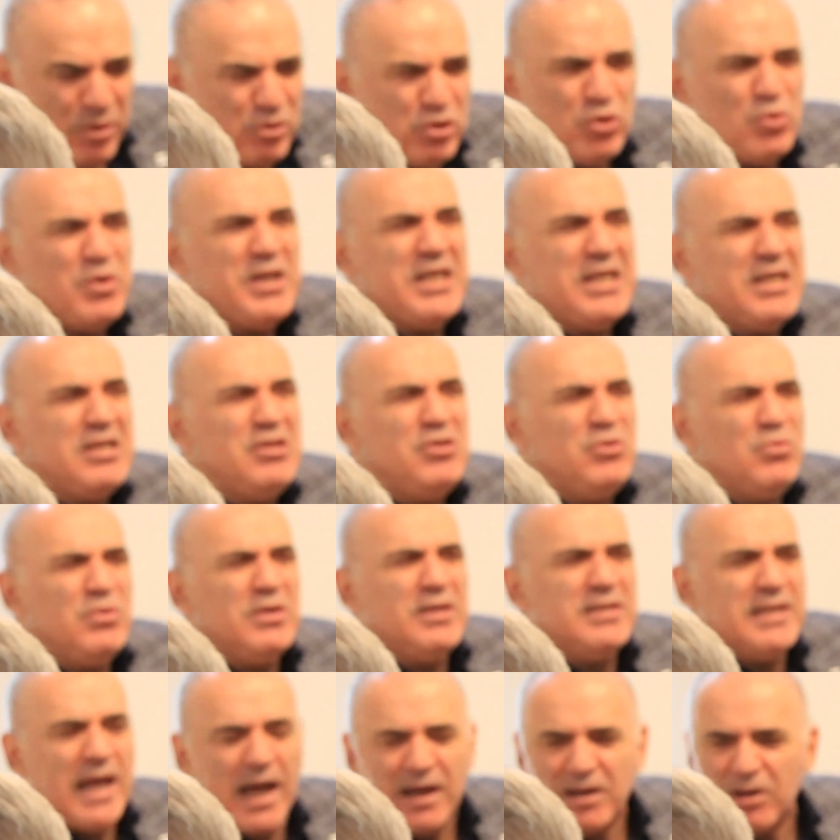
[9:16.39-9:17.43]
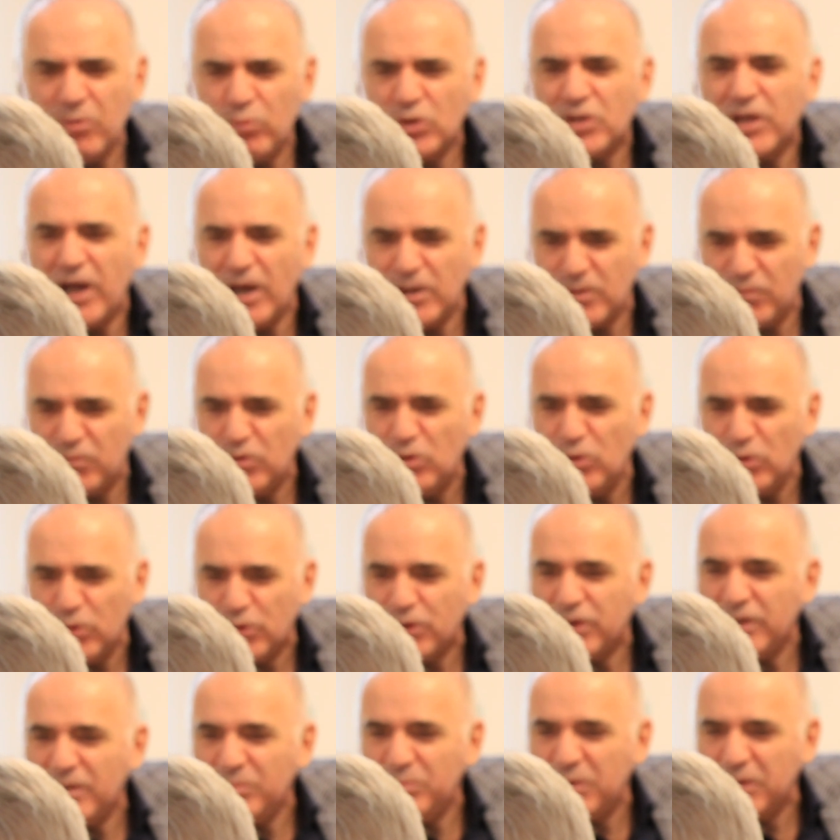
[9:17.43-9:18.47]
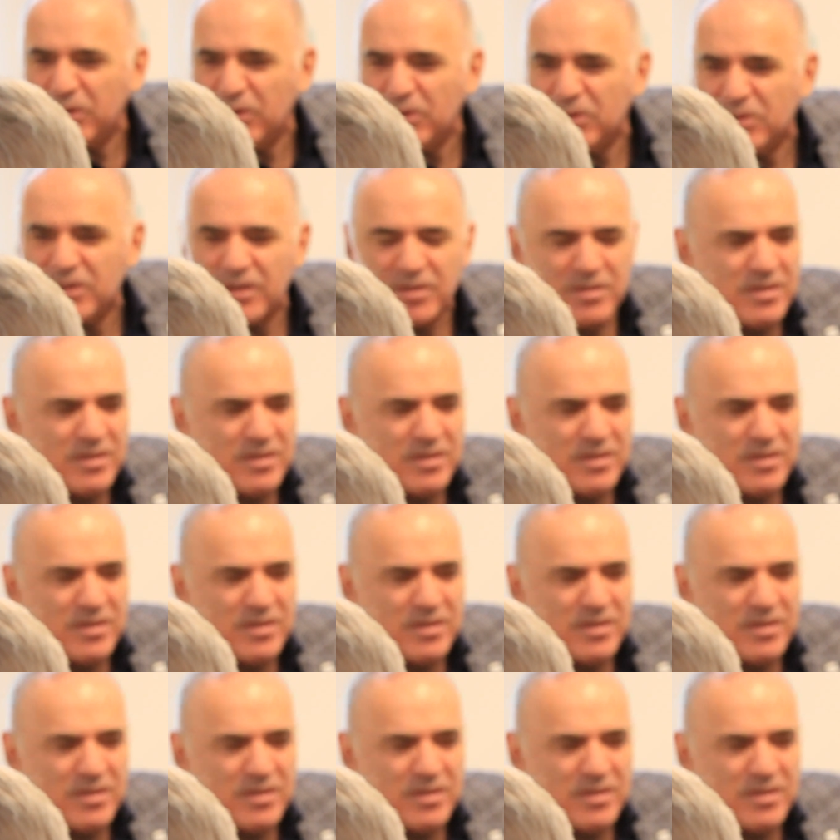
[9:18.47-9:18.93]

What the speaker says: not sure he knew exactly what kind of glory, because you